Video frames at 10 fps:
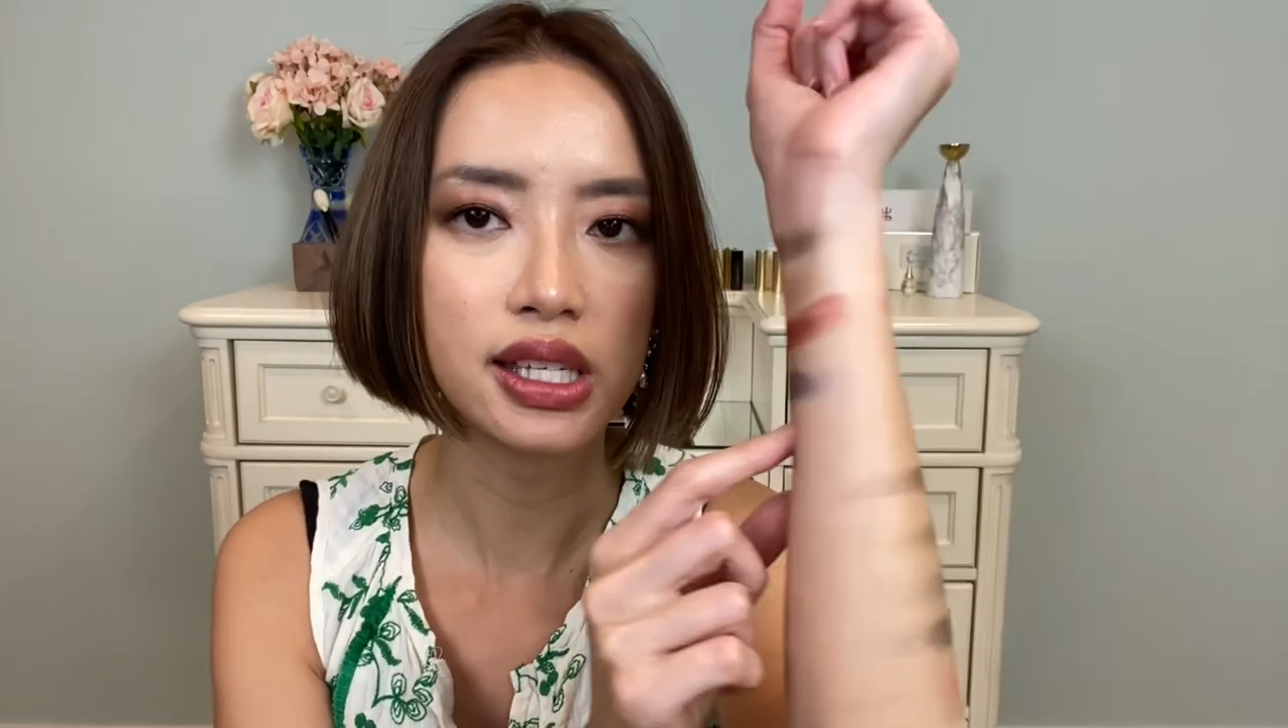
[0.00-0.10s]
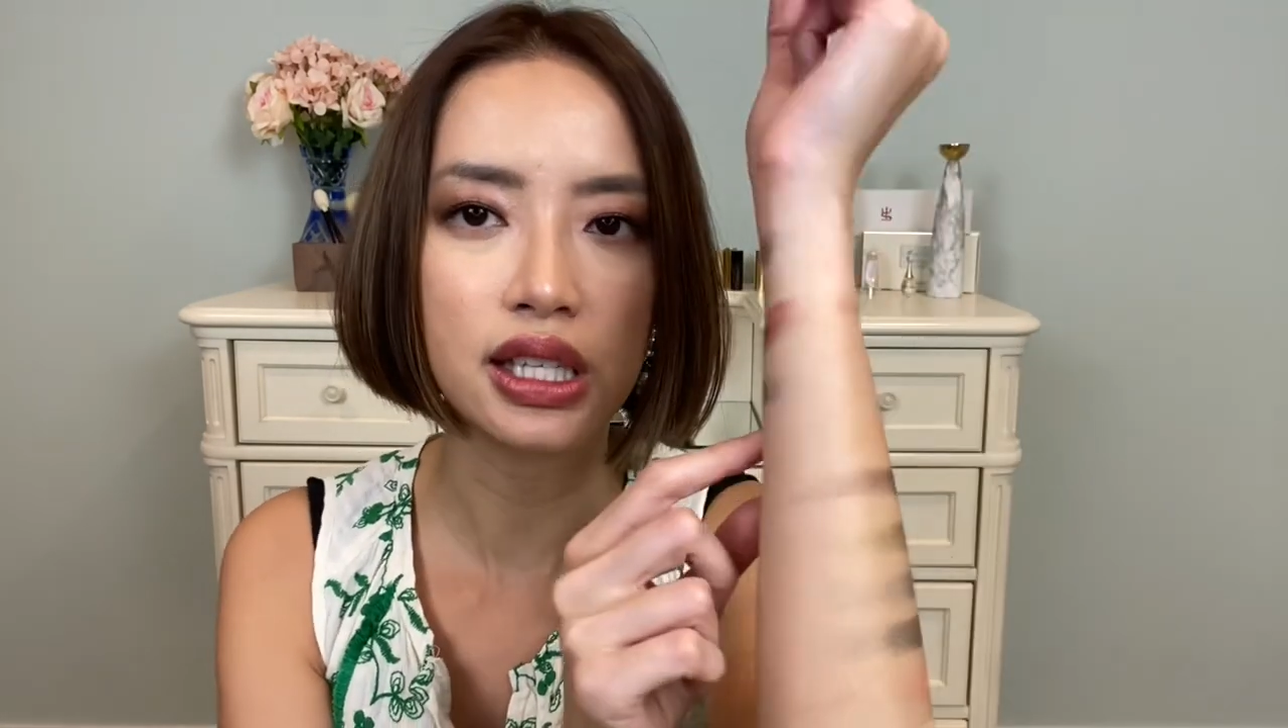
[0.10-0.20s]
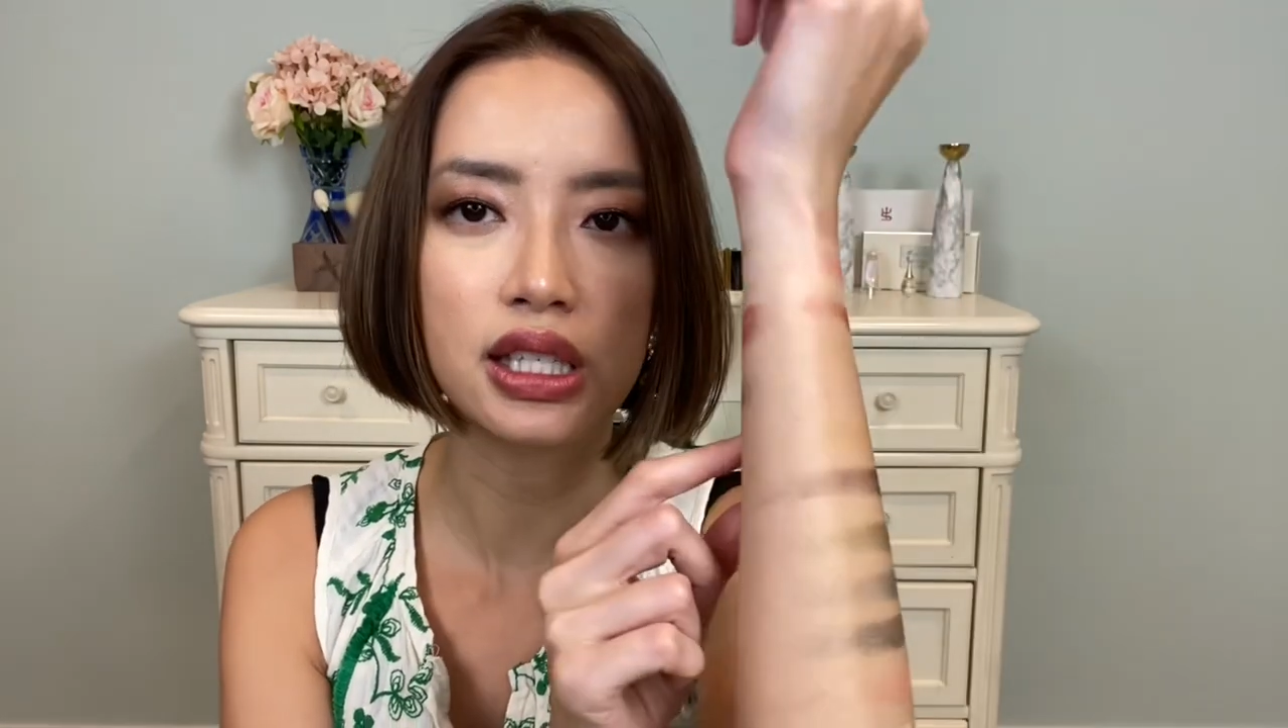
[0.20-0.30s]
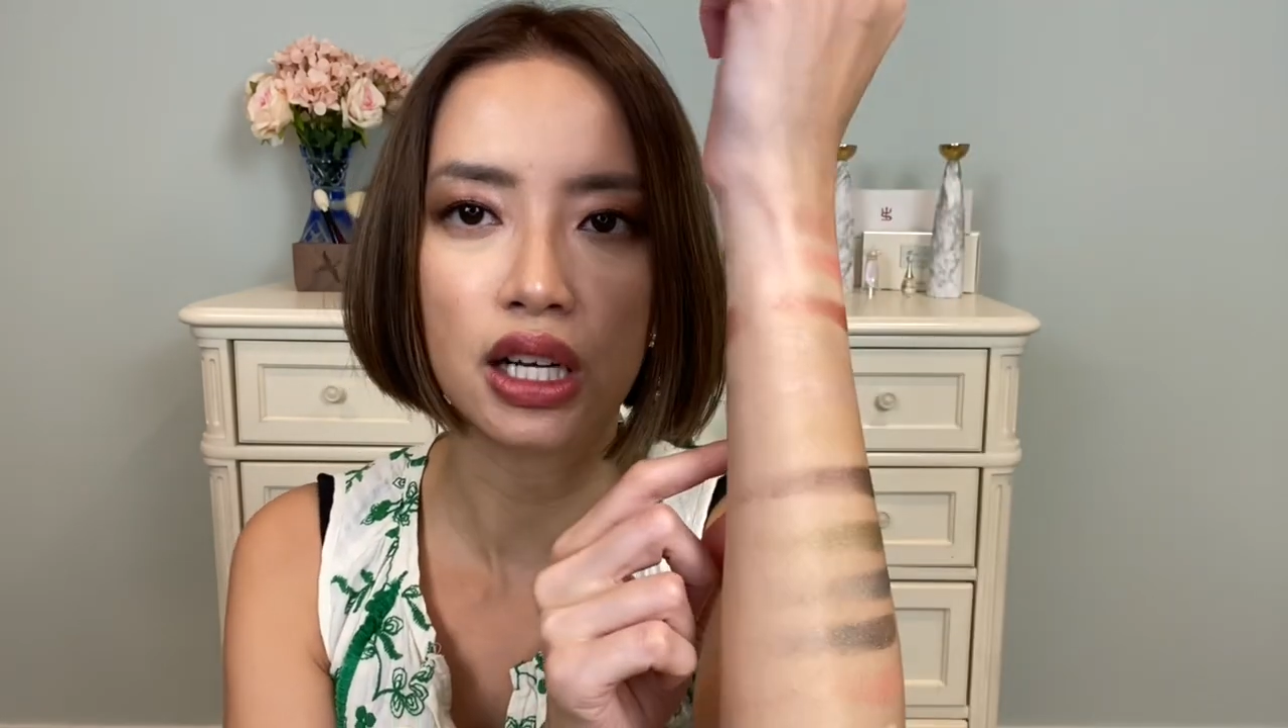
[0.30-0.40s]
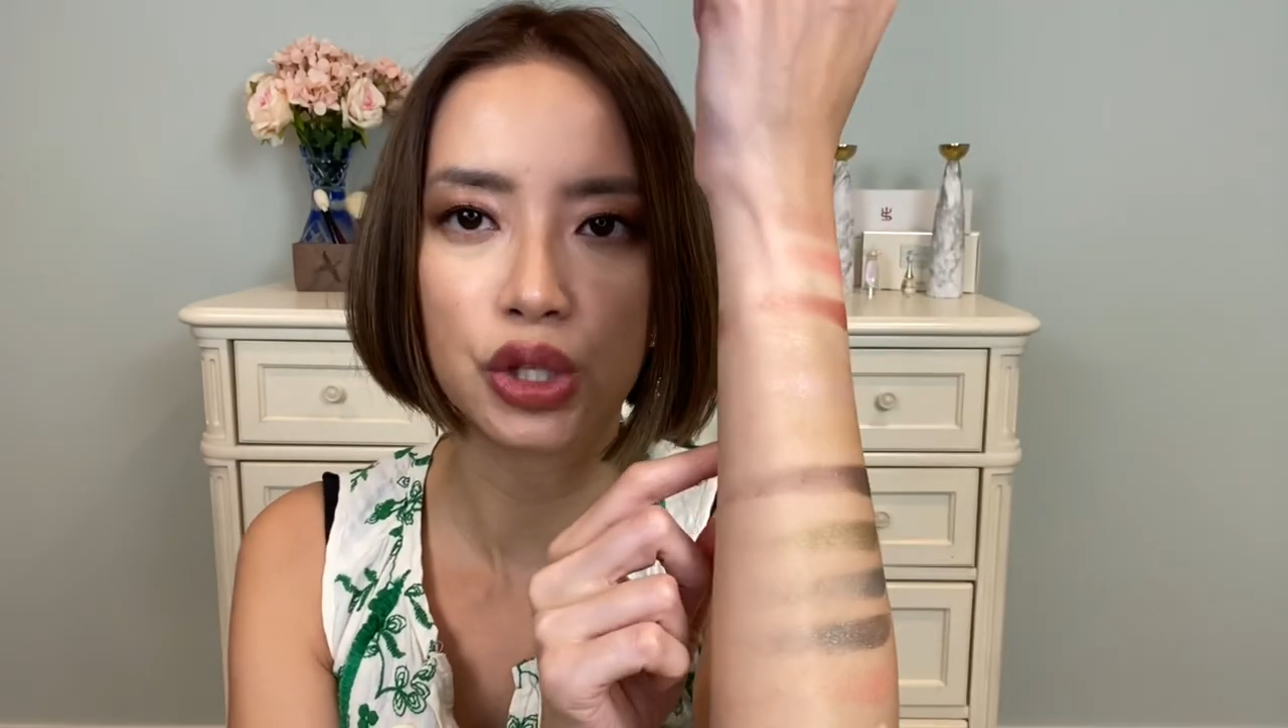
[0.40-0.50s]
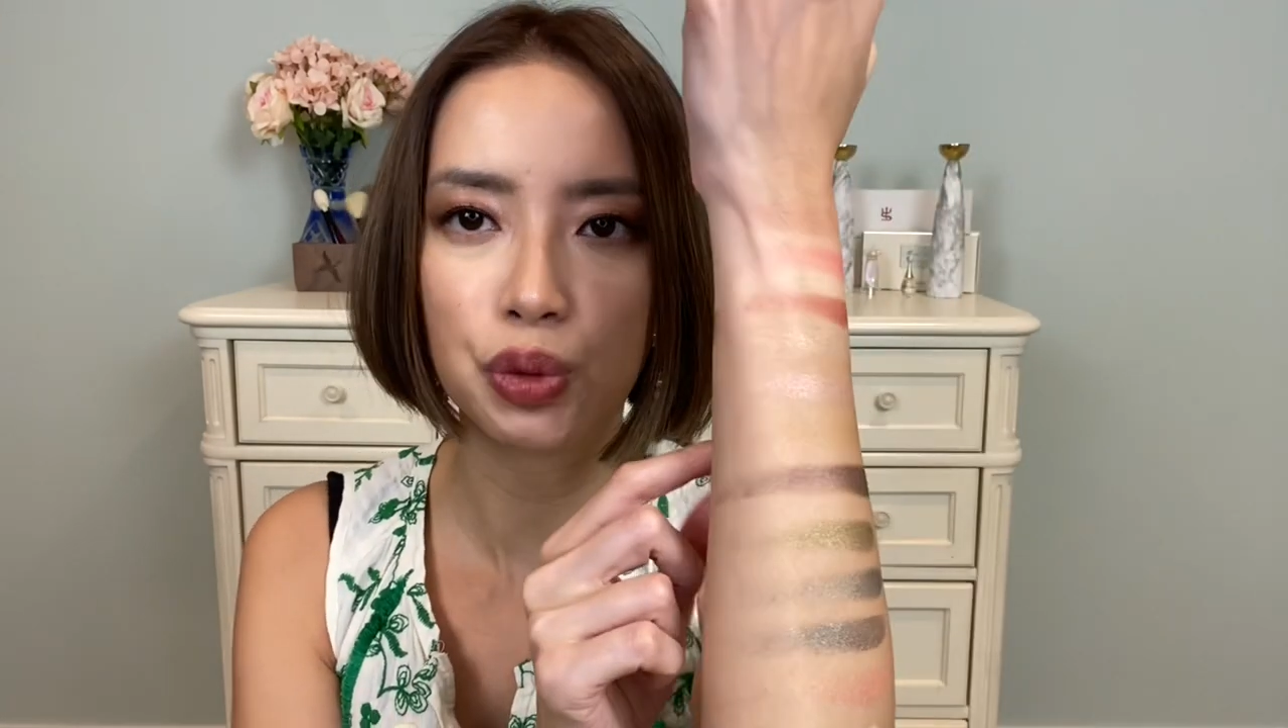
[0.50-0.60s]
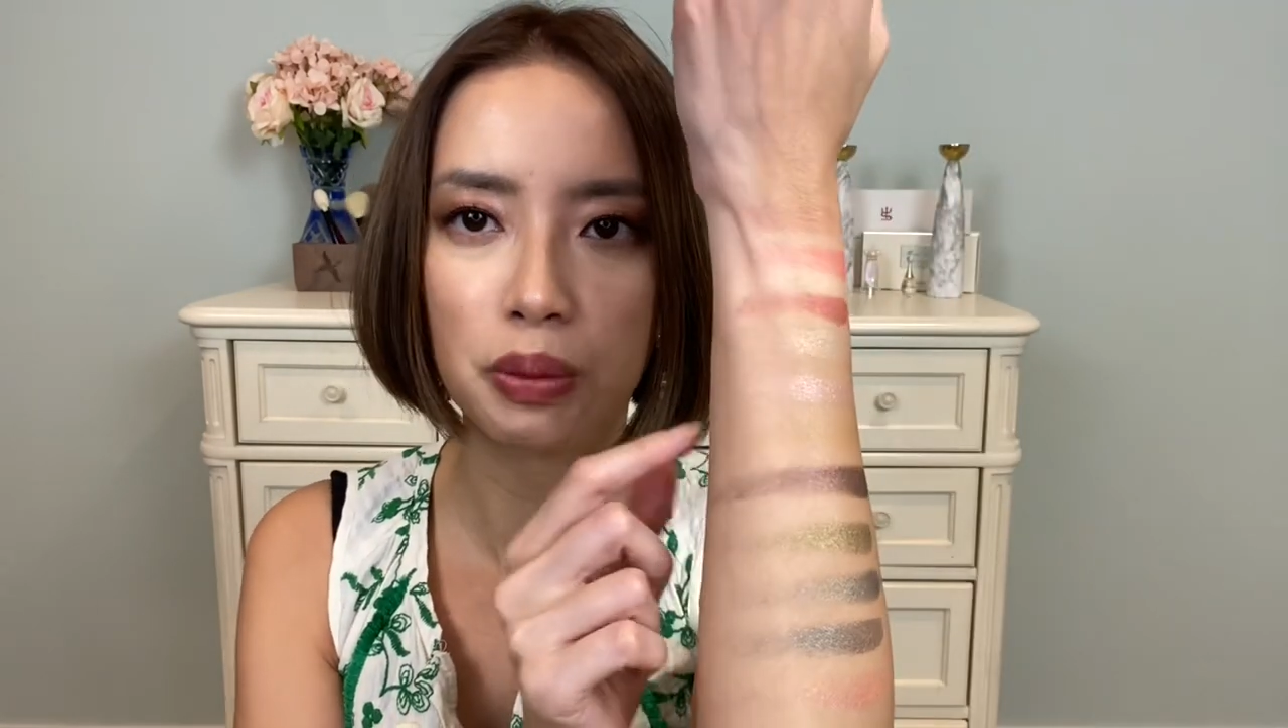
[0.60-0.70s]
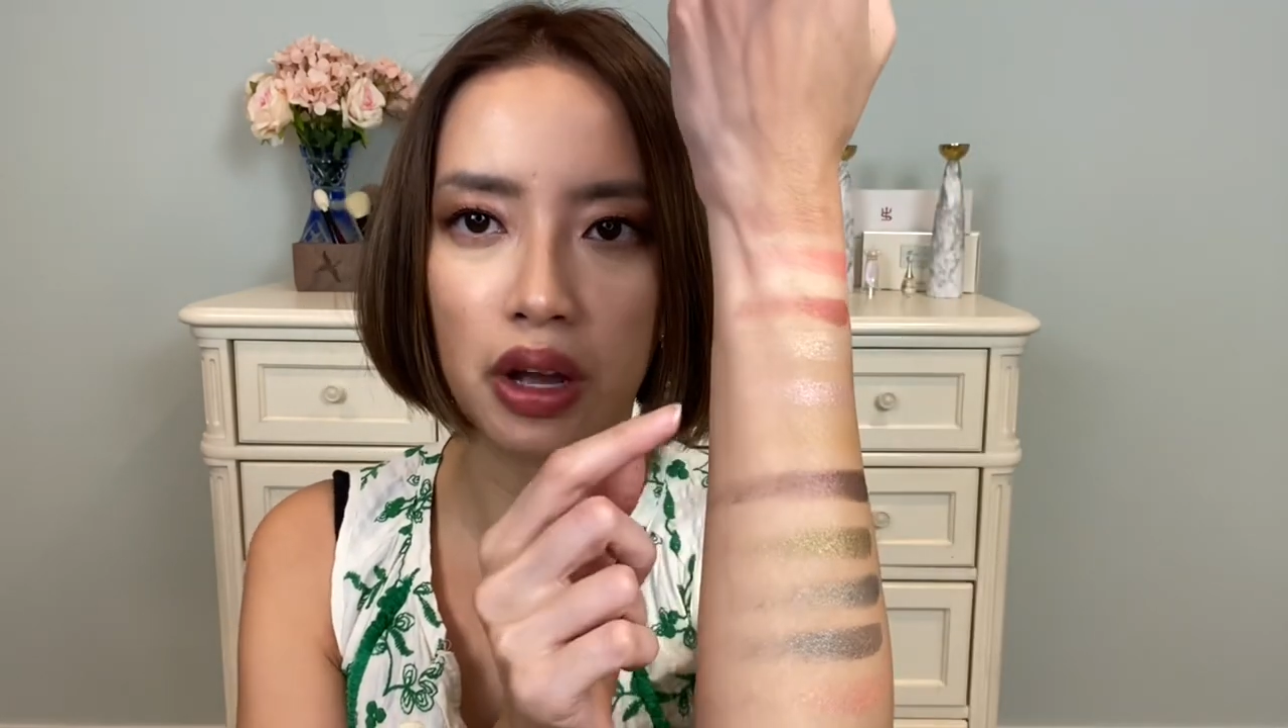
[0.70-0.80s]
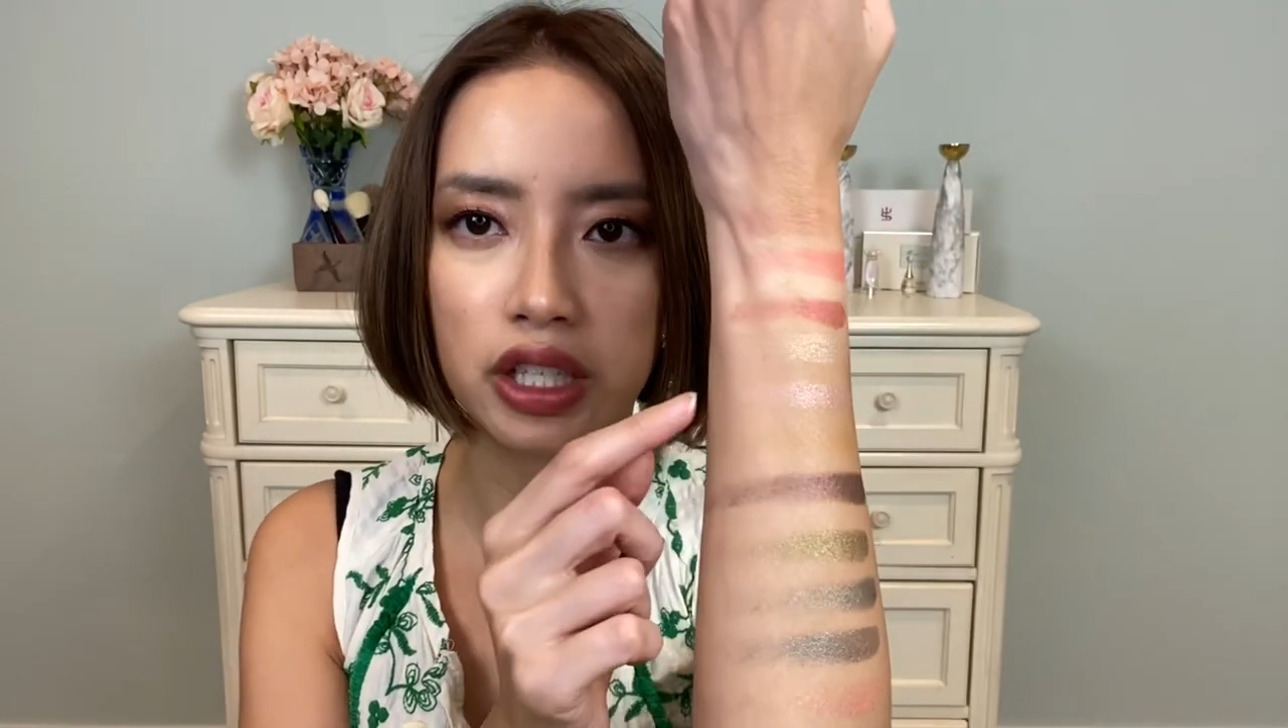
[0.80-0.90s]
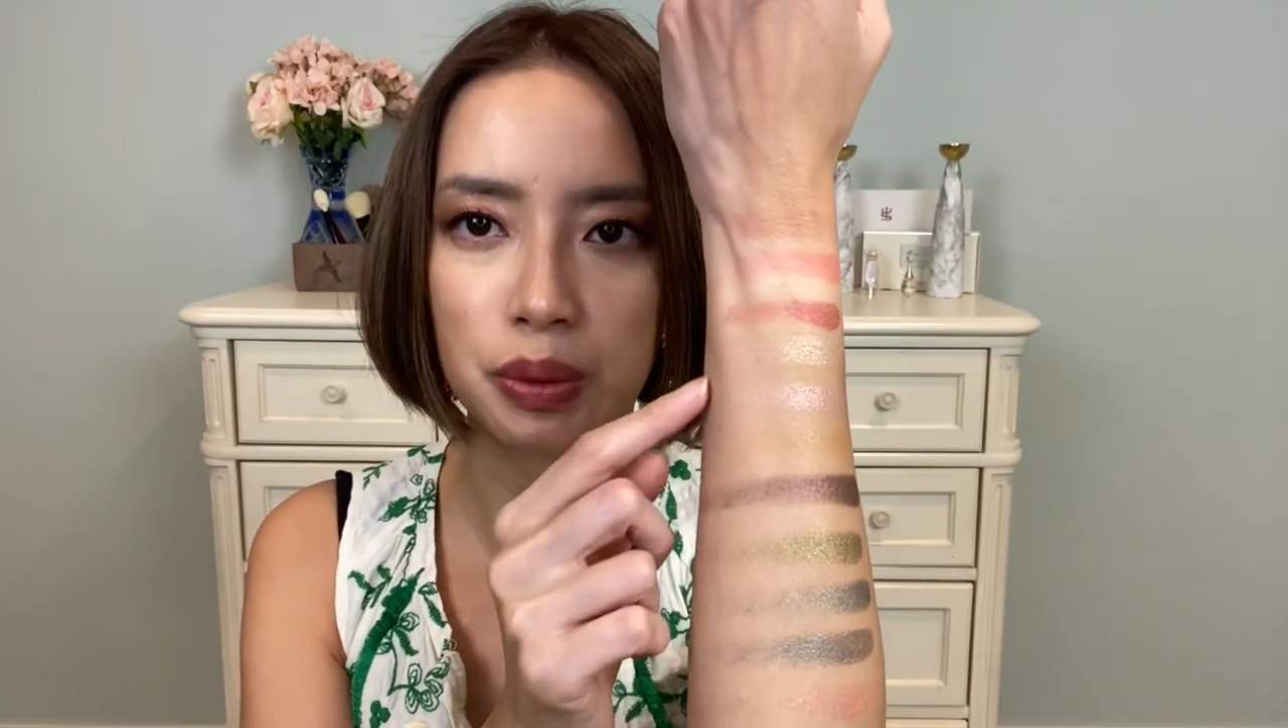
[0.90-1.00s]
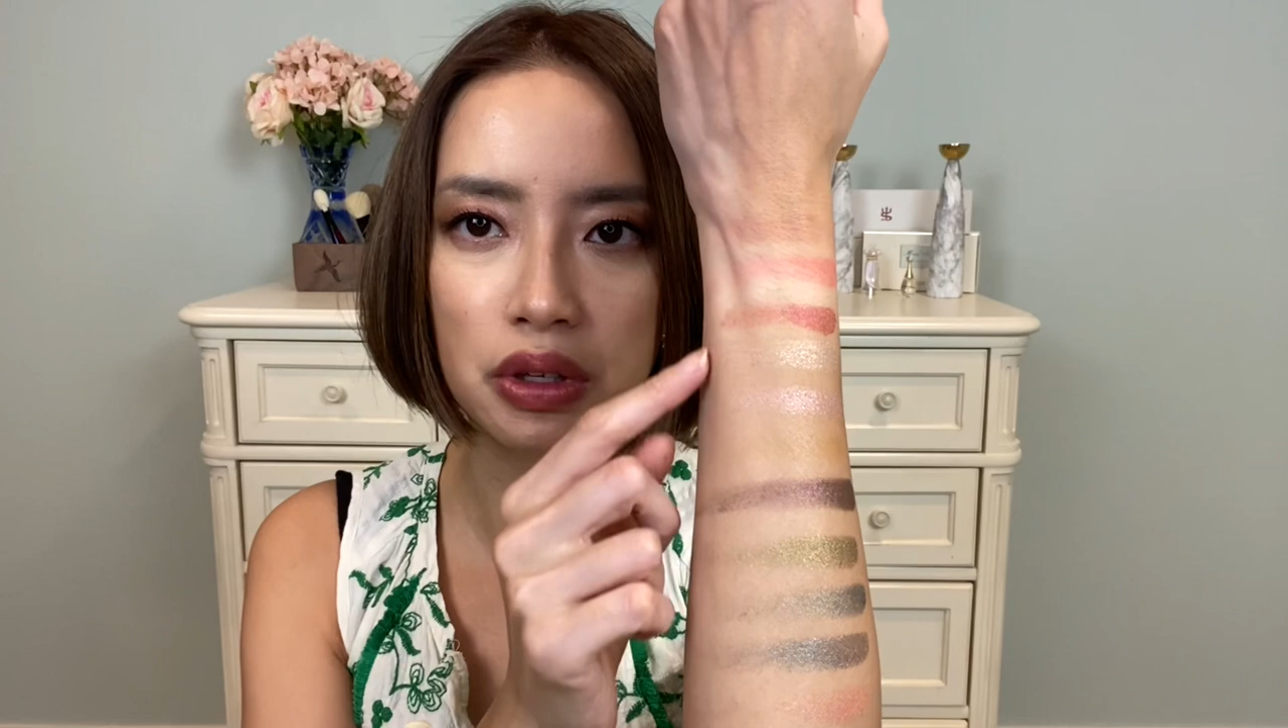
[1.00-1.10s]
it does remind